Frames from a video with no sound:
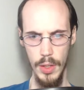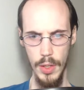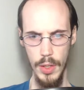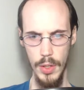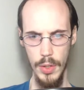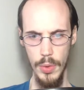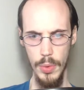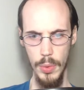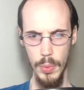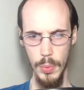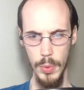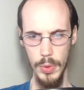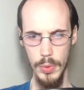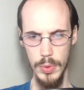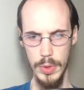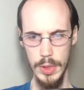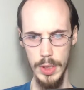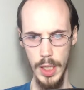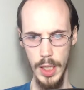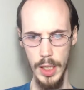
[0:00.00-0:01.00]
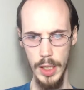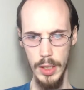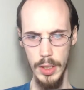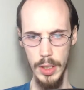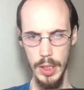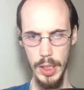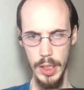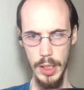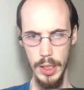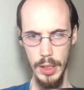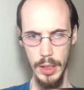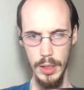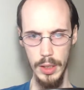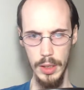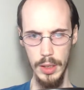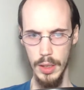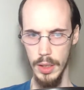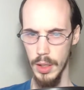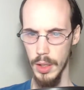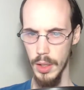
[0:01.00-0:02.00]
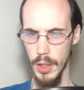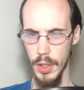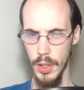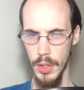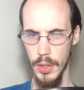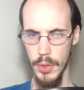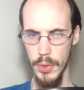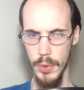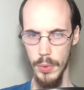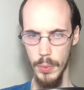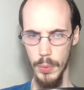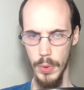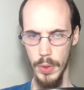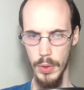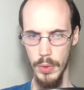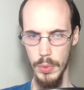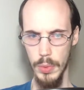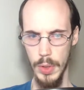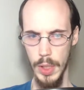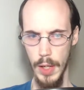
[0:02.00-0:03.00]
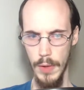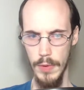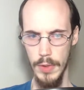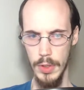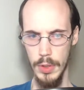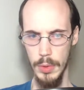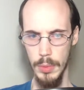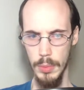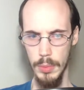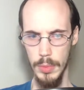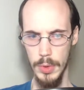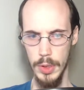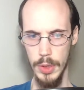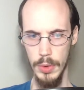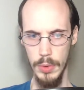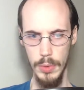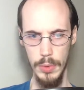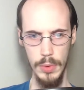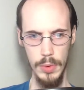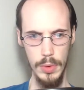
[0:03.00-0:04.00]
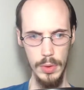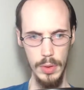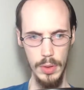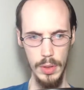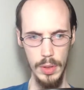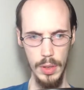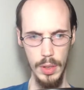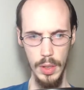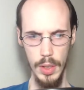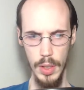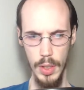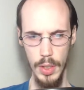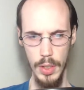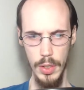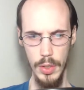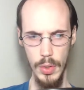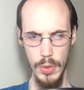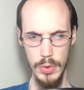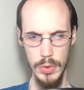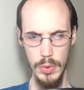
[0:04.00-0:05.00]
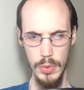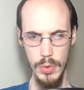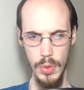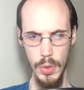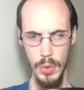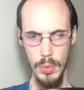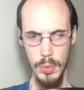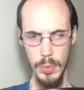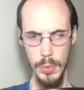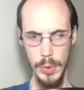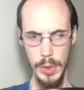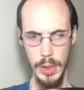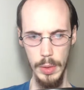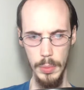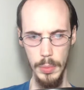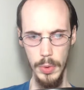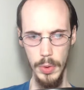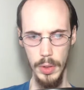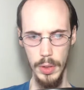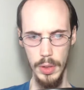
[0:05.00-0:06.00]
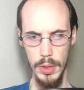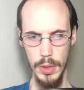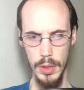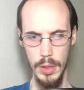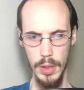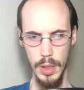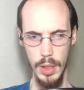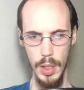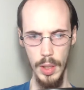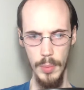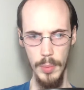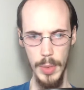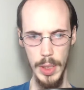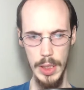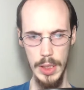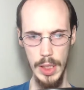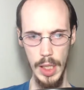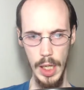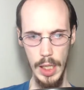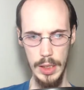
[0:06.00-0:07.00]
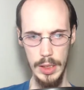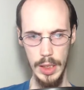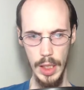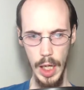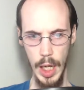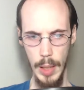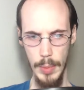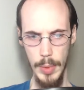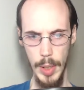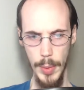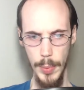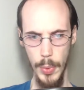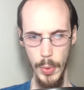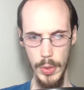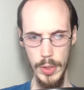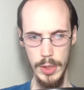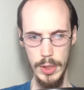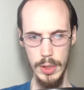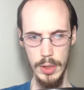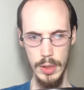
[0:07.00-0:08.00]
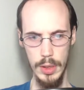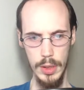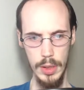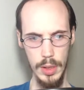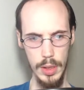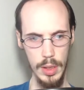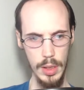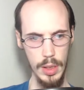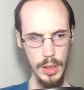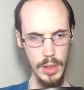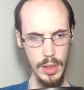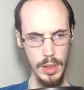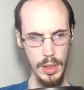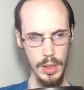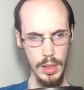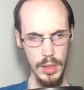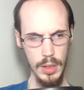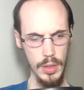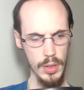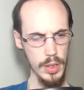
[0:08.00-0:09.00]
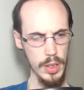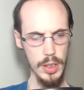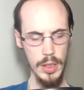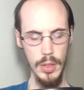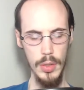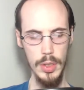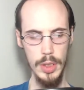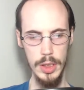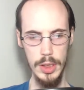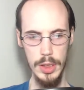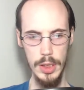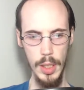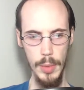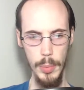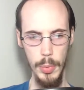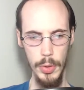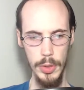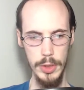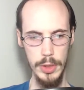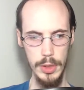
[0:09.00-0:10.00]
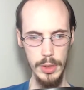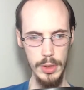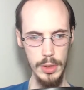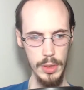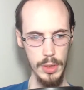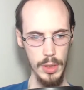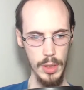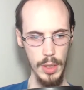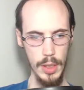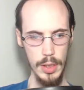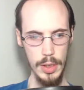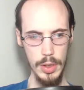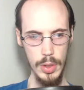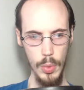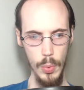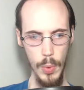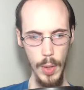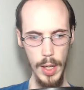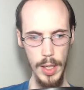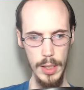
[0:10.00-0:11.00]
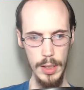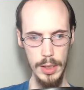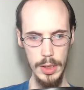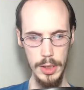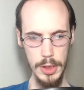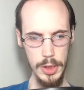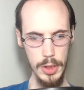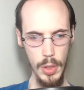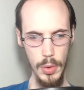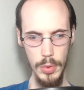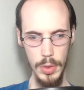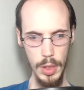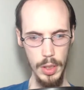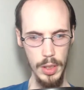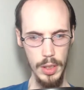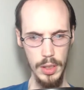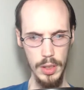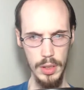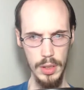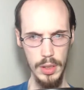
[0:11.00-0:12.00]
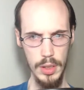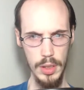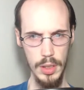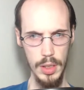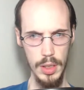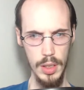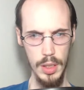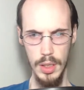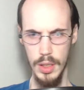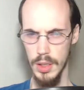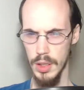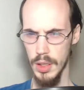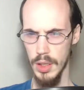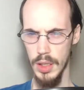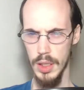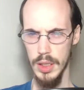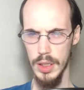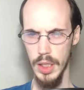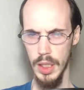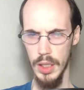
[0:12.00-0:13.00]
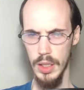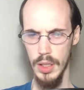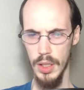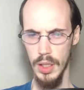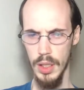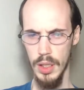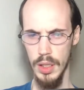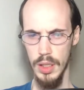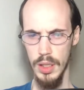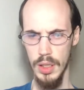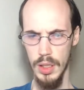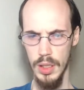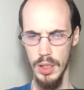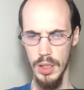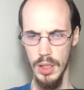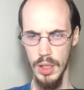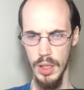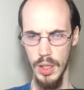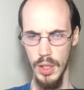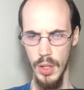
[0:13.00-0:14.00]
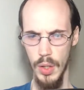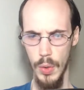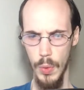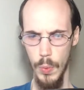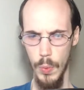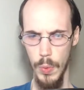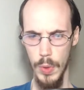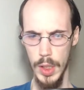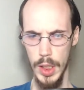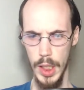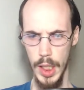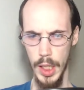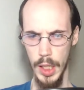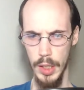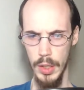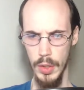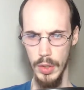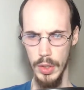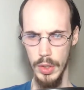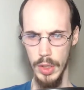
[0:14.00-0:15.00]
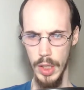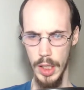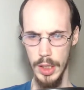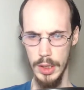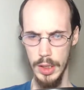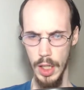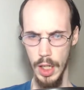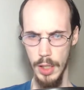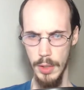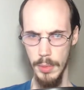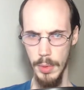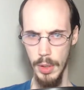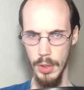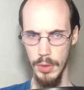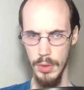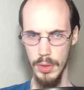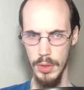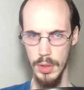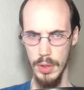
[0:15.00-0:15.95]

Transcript: You're the one who said he could eat it. You're the one who gave it to him, too. You also told him to read the book. Besides, I'm not poisoned. Or it's not poisoned. Snow White just choked on it. Huh? What the heck are you guys talking about?